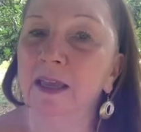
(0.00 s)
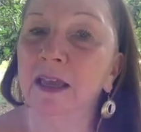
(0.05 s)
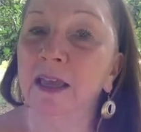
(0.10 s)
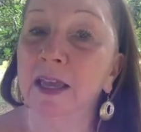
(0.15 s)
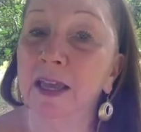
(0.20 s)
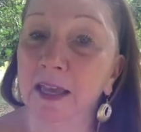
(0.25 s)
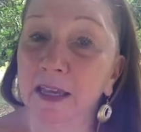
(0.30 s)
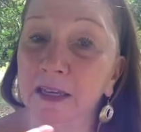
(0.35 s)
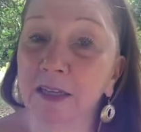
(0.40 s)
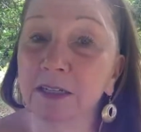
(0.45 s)

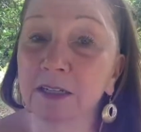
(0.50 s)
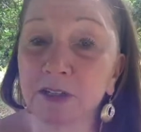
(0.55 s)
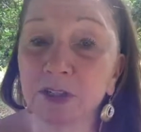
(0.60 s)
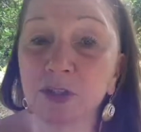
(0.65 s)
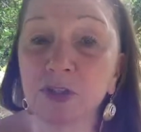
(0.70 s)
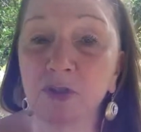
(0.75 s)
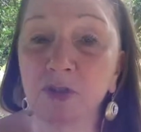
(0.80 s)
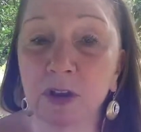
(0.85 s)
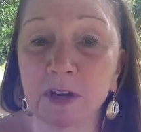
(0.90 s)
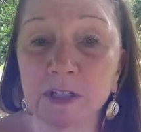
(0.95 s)
In
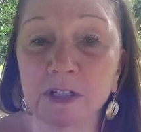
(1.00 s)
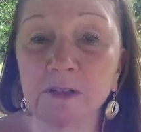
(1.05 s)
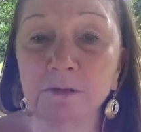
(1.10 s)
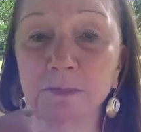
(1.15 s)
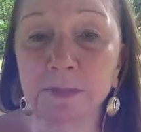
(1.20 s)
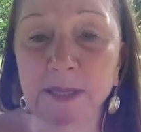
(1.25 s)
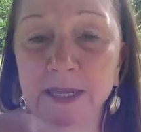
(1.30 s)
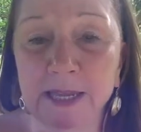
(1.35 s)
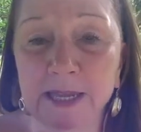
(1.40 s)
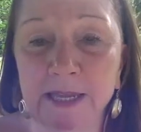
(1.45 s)
constructive
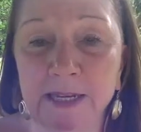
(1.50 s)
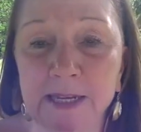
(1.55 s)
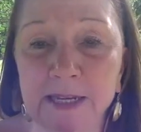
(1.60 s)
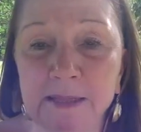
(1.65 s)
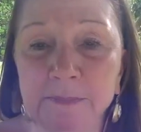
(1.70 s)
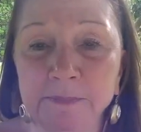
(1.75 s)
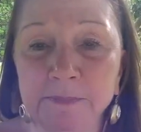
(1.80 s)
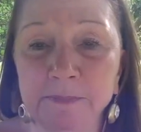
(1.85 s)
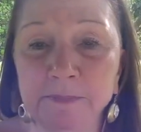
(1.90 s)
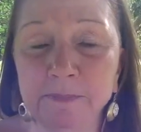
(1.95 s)

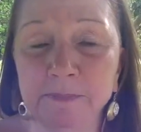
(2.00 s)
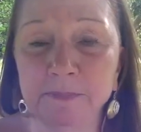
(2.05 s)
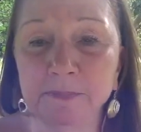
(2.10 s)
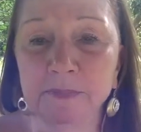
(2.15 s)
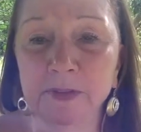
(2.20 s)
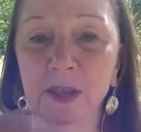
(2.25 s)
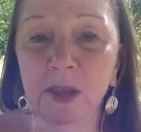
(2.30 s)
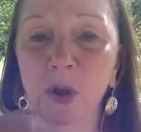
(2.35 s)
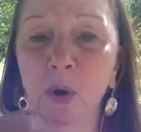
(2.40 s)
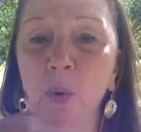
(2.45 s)
planning,
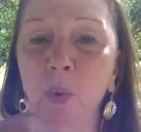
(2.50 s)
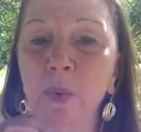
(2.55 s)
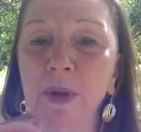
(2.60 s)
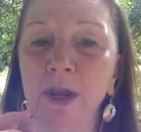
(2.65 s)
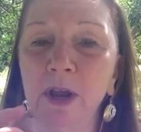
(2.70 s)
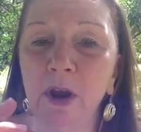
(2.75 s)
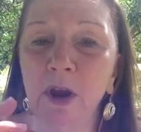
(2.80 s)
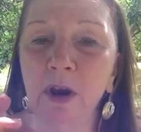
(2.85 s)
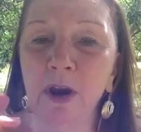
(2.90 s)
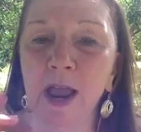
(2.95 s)

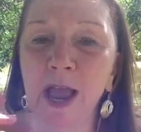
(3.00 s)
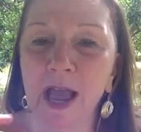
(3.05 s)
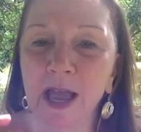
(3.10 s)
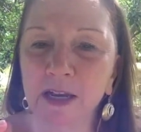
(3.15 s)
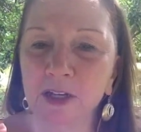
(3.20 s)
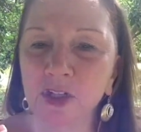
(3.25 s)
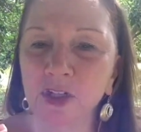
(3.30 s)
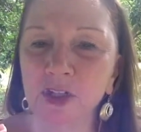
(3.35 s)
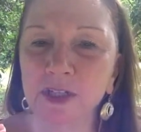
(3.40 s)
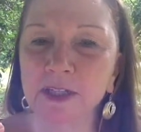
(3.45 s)
we are
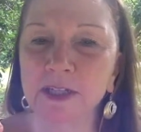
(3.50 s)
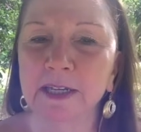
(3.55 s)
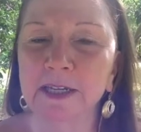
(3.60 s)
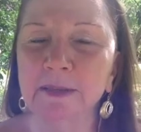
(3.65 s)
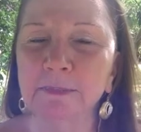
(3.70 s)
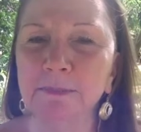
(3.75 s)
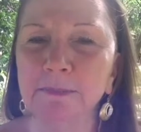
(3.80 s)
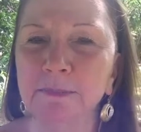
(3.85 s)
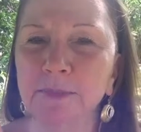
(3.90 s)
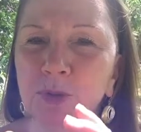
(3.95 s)

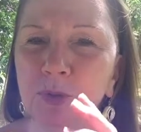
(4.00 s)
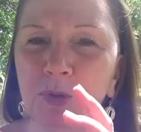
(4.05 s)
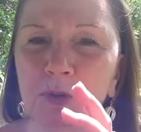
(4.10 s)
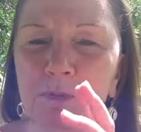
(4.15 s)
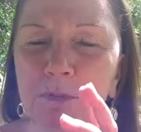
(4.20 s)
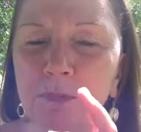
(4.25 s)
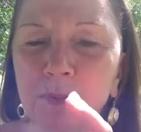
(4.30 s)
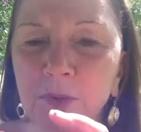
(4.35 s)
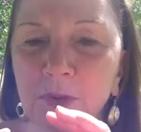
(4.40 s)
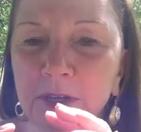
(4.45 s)
actually sort
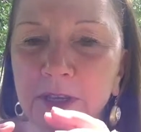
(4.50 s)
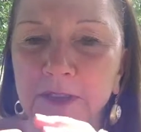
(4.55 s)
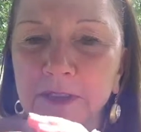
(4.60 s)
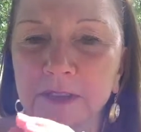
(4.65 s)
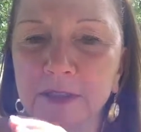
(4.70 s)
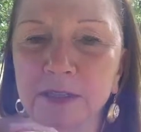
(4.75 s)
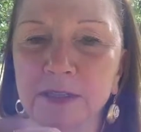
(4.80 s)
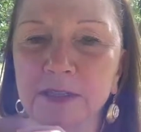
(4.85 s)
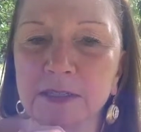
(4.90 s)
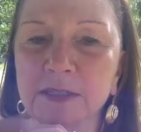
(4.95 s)
of putting
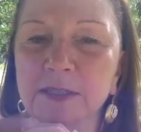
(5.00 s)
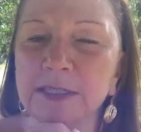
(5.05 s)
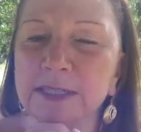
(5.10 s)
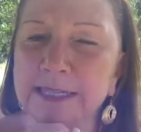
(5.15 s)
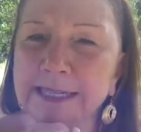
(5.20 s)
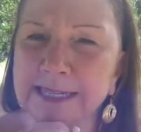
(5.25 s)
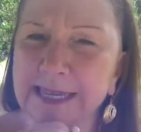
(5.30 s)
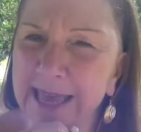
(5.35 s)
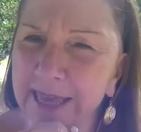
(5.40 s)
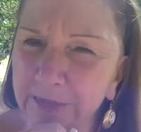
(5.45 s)
things
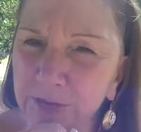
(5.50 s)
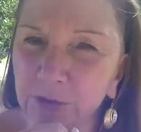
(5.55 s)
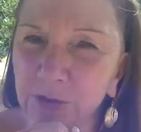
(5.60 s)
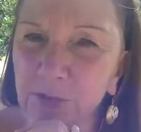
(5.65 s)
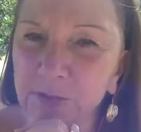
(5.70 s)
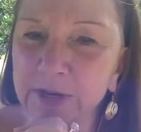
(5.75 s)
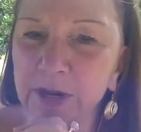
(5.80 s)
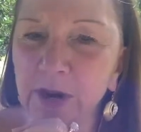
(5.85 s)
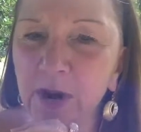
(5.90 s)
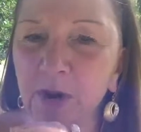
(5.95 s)
together.
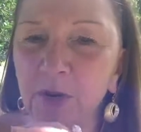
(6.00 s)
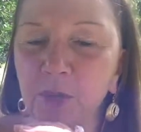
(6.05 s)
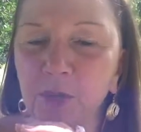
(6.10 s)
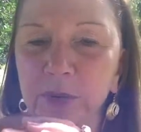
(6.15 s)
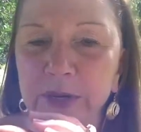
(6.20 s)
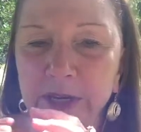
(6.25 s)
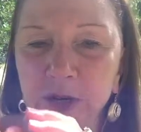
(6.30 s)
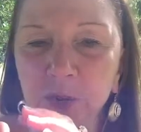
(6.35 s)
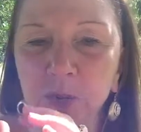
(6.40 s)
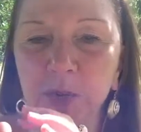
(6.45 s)
We are
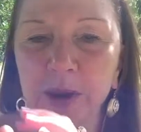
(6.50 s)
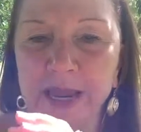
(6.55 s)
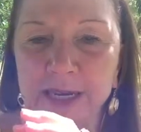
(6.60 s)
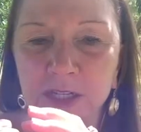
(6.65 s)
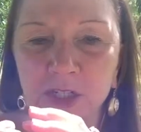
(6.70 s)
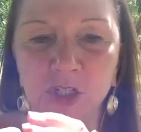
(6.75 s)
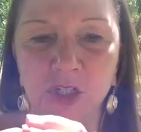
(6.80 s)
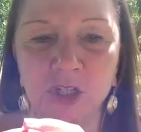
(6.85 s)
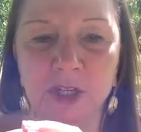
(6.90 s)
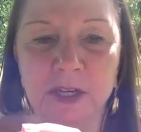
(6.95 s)

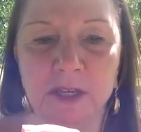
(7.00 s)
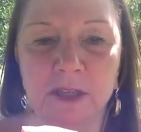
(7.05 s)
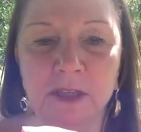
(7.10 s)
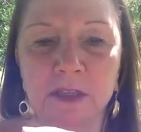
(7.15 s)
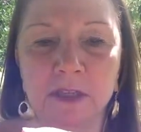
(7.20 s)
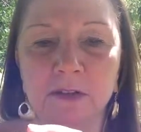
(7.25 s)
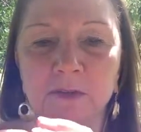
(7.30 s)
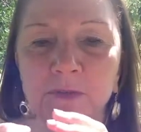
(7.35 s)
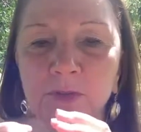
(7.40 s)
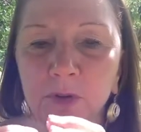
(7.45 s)
rearranging
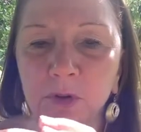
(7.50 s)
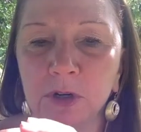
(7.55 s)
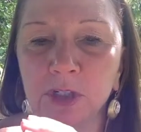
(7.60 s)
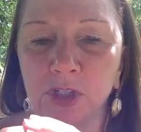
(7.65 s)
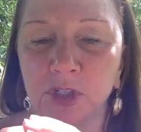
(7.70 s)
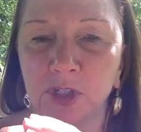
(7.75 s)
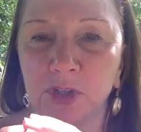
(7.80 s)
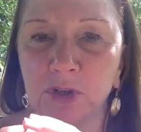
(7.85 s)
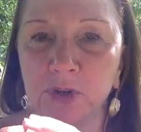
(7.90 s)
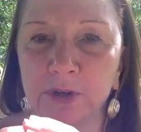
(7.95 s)
the
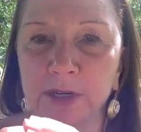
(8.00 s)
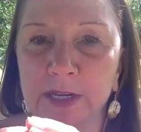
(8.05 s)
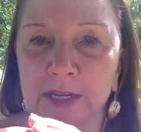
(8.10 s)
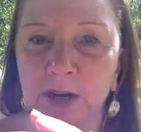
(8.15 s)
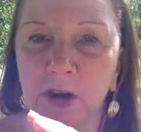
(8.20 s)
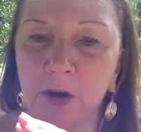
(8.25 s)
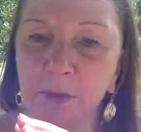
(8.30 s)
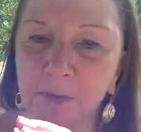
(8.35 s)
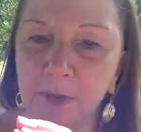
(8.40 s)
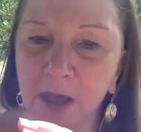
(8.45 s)
furniture in
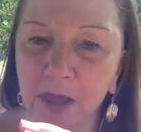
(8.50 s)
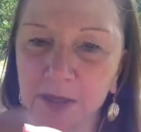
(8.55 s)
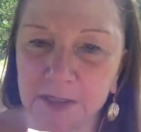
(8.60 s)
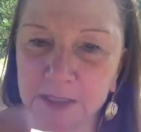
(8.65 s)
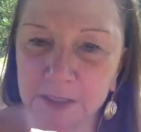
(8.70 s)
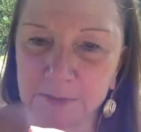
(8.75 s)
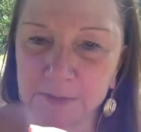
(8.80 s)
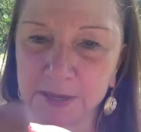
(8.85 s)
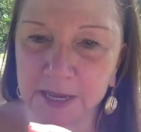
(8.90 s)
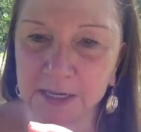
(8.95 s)
our
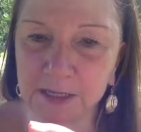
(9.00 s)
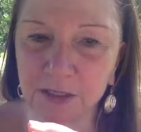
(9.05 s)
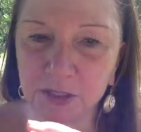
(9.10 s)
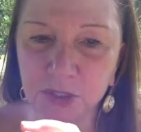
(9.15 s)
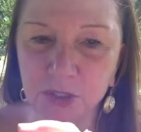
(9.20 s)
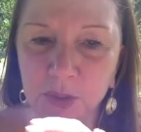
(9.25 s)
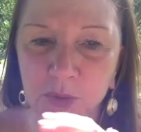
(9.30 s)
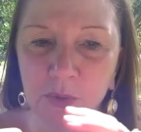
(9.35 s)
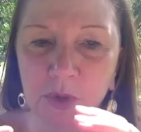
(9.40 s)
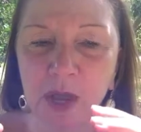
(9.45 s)
mind space
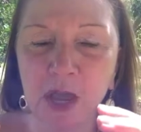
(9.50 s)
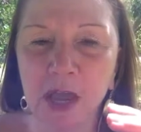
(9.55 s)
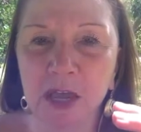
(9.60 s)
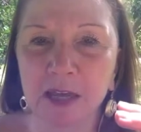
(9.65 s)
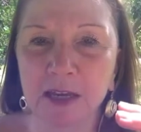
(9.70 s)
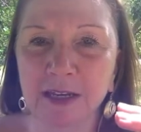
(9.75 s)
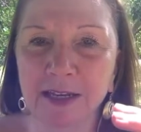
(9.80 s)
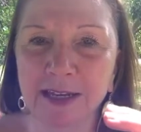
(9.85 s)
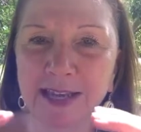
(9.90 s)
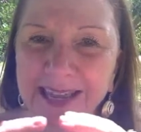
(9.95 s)
to
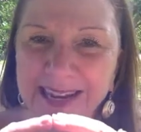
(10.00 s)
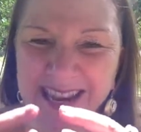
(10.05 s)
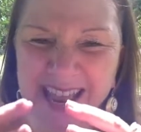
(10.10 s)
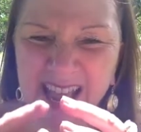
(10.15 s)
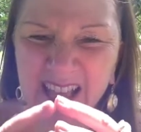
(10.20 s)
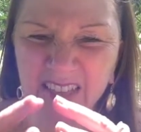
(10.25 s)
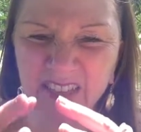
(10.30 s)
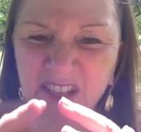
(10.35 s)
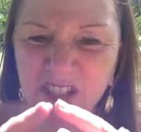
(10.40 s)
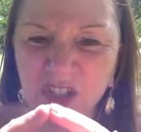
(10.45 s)

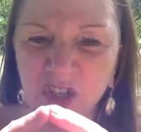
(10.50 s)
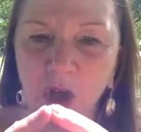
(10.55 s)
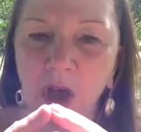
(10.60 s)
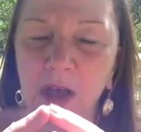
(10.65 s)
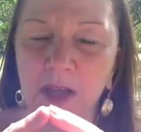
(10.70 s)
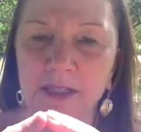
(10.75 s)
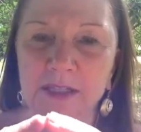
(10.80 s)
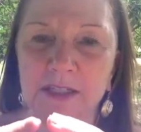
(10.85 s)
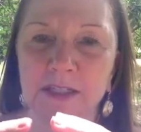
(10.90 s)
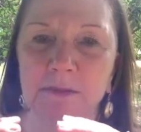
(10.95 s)
connect the
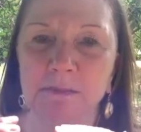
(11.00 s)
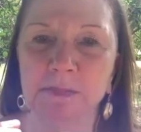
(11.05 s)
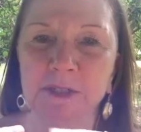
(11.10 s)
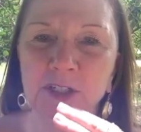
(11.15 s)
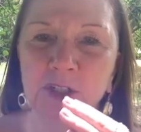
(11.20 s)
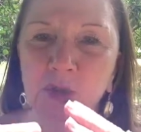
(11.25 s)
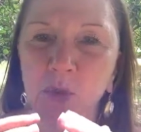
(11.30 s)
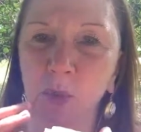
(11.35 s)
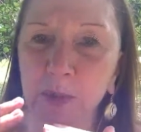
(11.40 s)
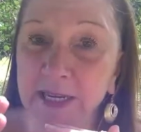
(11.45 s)
dots
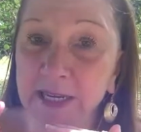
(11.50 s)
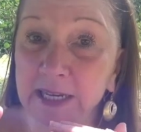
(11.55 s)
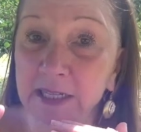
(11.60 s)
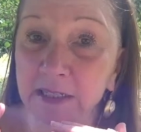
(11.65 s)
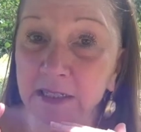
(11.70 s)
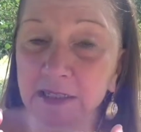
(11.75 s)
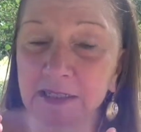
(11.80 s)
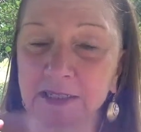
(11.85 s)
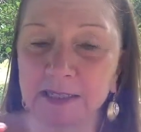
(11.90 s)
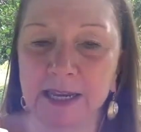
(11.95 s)

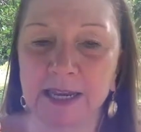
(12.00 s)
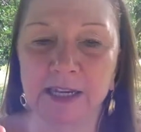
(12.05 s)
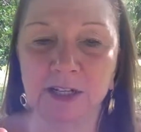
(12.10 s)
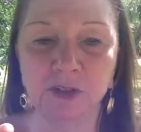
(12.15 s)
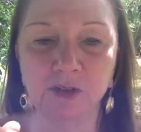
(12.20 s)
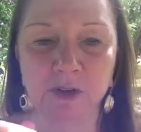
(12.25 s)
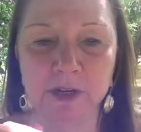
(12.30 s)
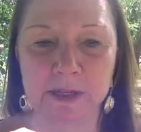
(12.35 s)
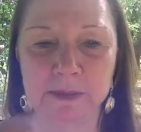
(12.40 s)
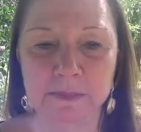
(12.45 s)
between
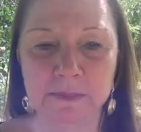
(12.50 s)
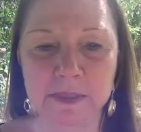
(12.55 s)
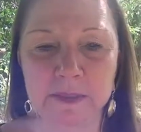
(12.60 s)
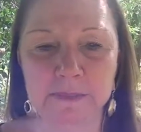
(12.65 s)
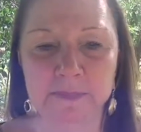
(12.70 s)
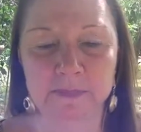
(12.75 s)
daydreams.